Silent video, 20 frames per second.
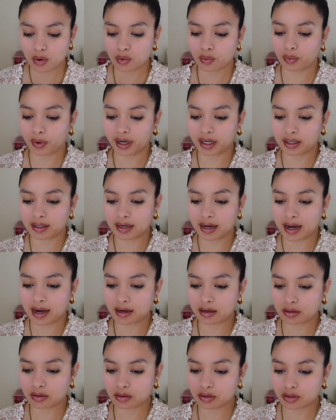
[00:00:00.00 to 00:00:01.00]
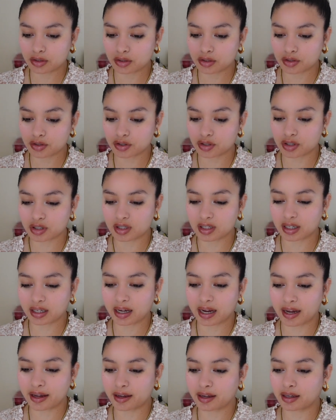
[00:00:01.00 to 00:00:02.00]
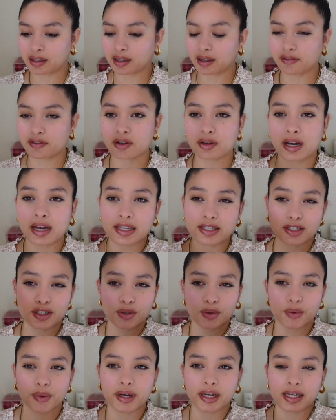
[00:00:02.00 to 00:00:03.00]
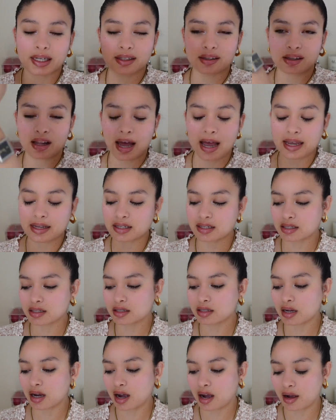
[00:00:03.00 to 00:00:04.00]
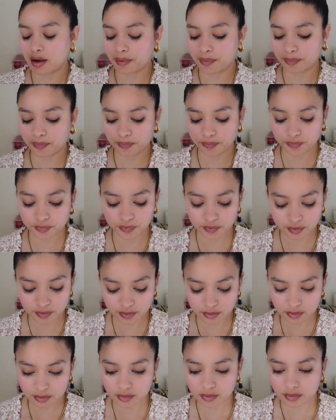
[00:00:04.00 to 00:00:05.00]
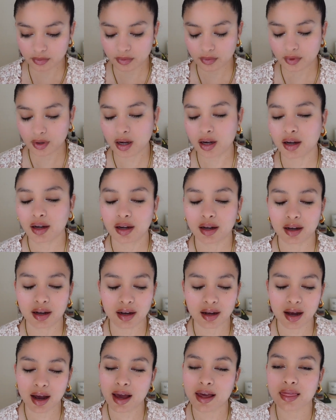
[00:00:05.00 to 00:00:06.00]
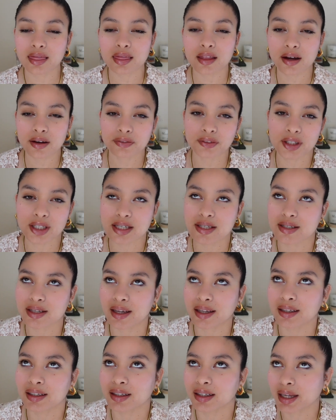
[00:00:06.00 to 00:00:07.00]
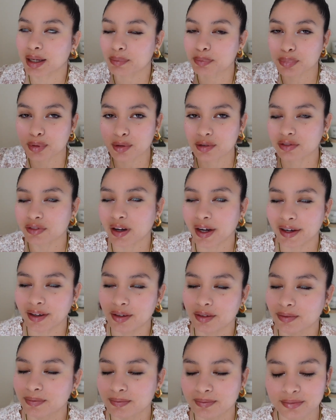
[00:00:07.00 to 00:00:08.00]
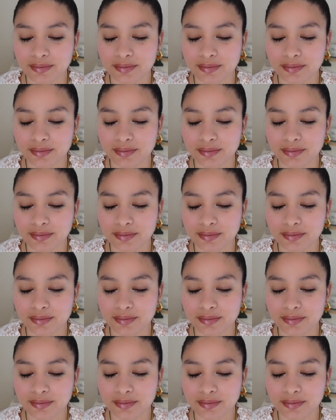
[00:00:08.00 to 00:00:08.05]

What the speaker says: right now, just to give you guys a quick last I love the scent like profile.